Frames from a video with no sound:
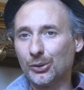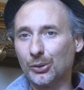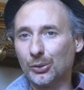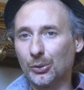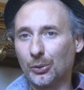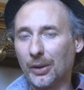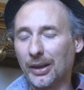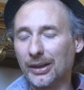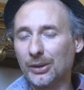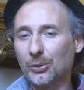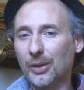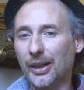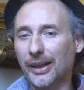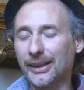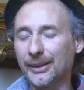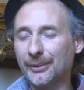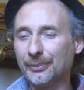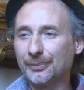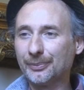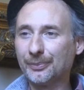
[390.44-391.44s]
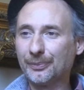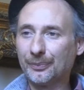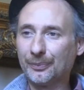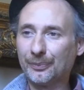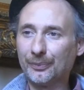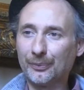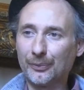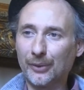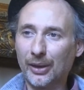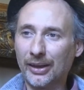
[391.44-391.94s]
run away
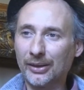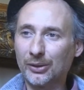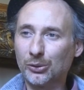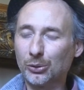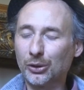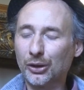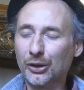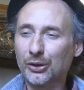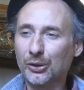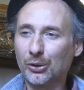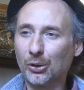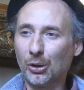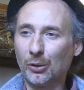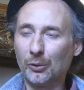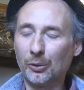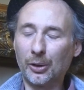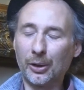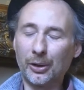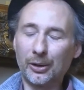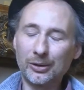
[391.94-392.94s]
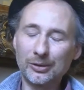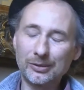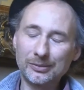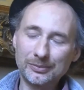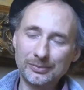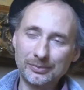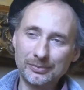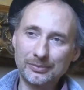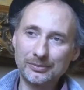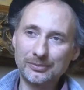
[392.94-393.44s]
and to discover
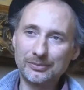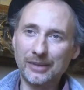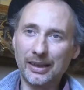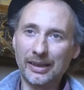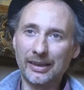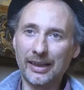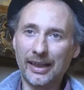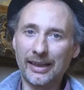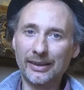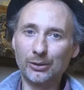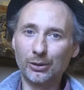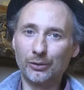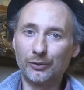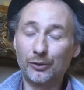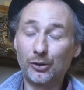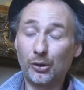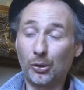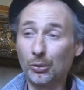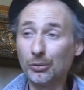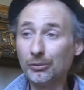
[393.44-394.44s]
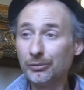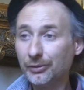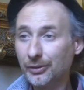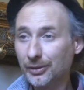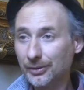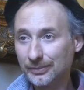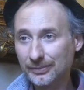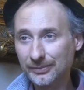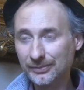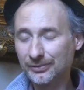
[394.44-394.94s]
a kind of
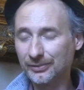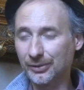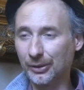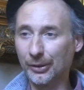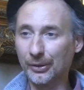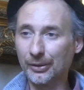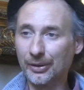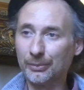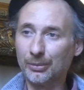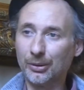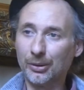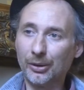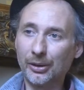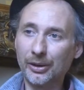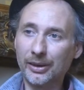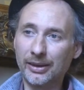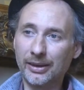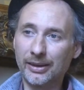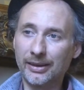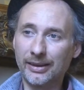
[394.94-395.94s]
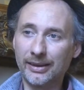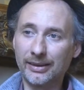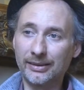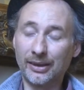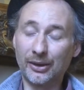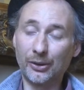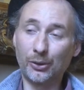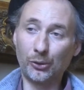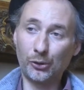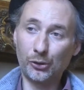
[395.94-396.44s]
truth for the boy
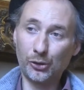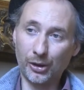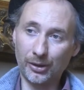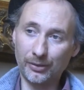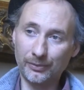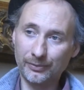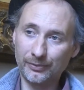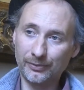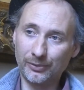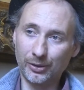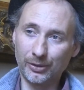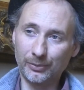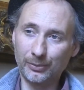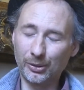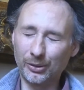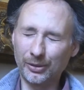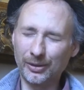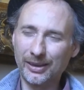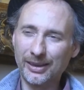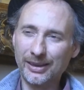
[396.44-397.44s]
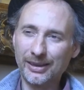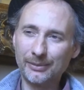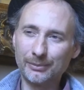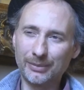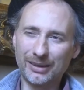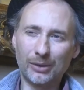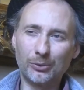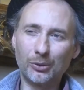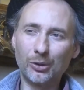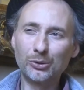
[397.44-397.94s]
and the ocean for the boy.
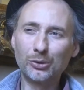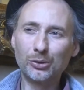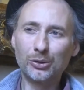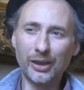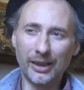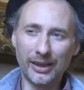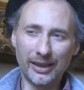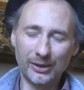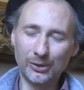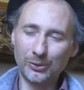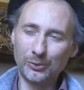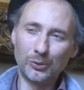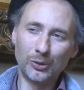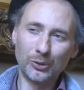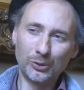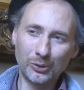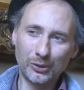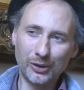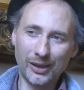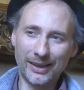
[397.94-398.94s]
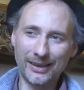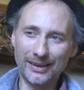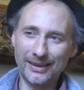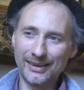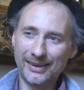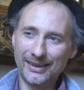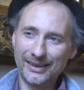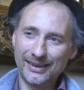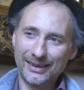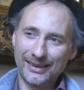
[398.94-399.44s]
But I don't want to tell
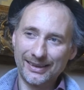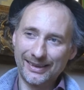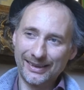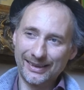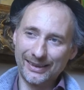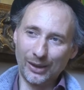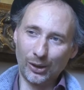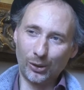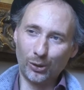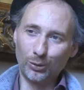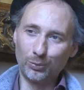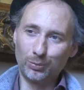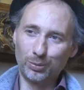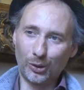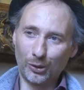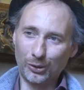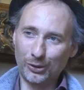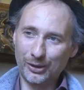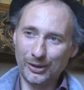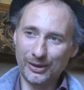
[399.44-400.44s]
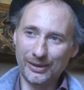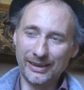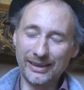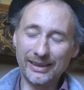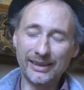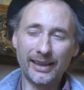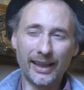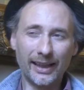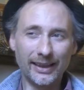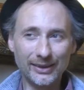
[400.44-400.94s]
the whole plot
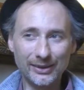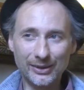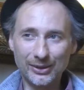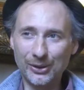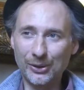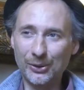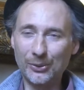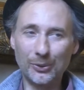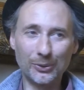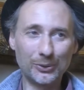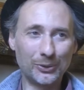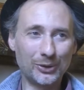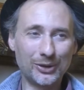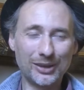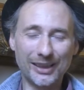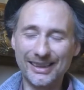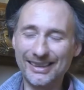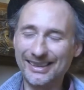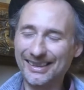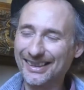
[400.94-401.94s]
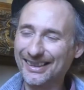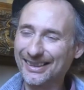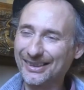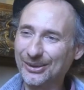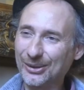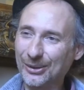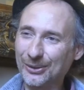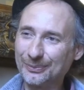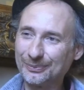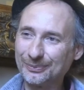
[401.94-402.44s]
in case you want to see it.
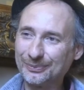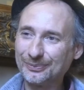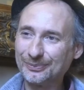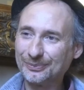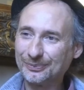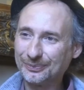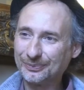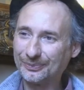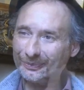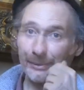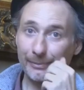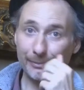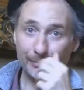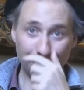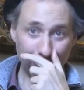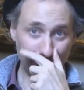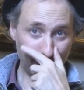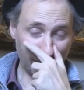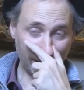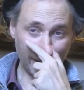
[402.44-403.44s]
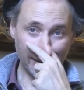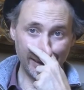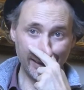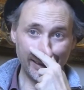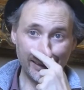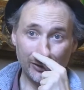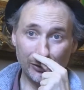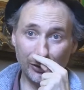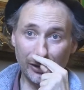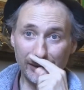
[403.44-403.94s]
So,
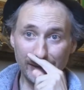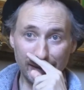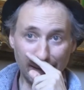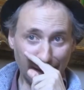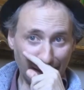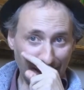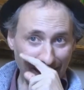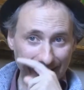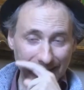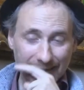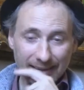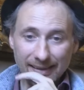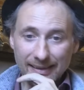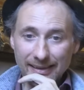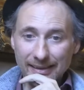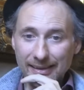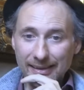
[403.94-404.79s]
Paradiso is the last